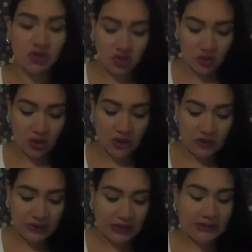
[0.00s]
stores
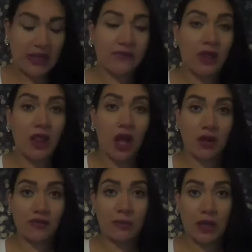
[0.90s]
because I save a lot
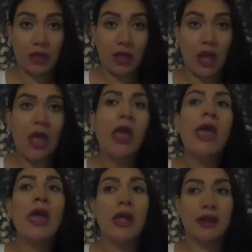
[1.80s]
of money
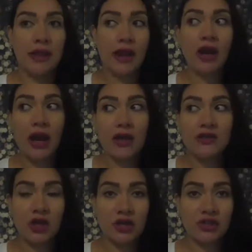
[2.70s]
and there at
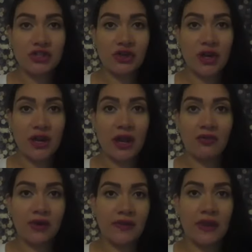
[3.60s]
Dollar Tree
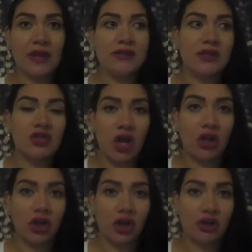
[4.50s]
everything is a
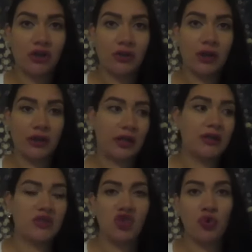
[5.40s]
dollar like,
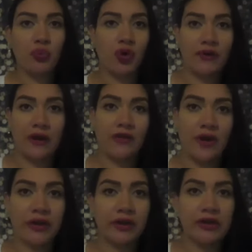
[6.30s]
it's no more than a
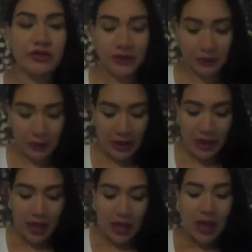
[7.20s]
dollar so
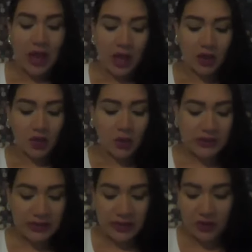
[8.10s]
I
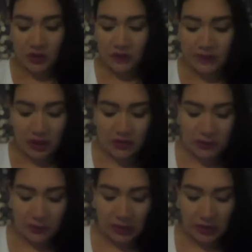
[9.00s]
always like going there
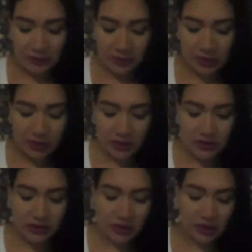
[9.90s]
to pick up
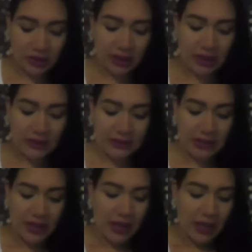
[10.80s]
certain things
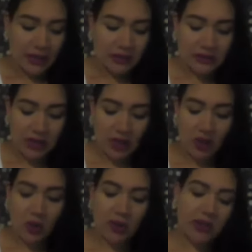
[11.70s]

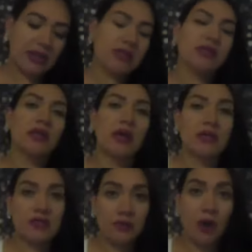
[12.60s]
so this is
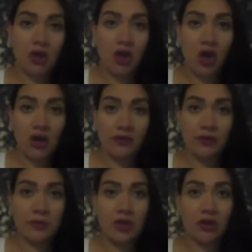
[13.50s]
a small haul
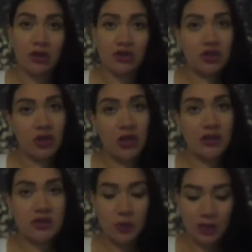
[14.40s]
from Dollar Tree
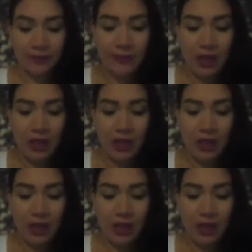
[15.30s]
as well.